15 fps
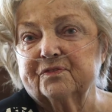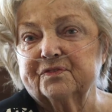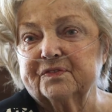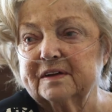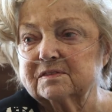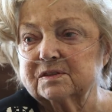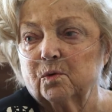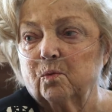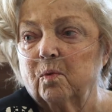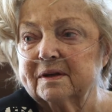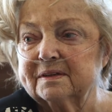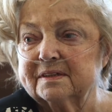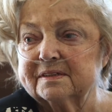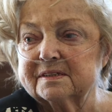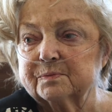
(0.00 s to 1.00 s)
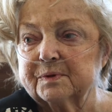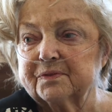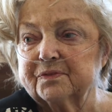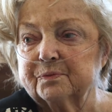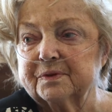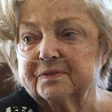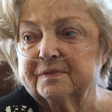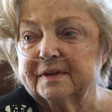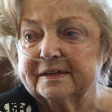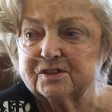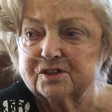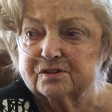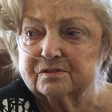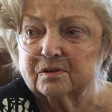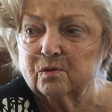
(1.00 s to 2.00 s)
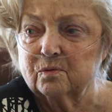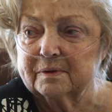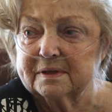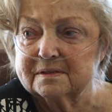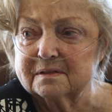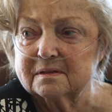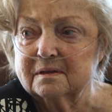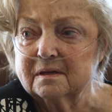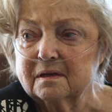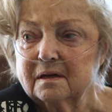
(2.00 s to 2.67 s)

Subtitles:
I've also felt the oneness with nature, always.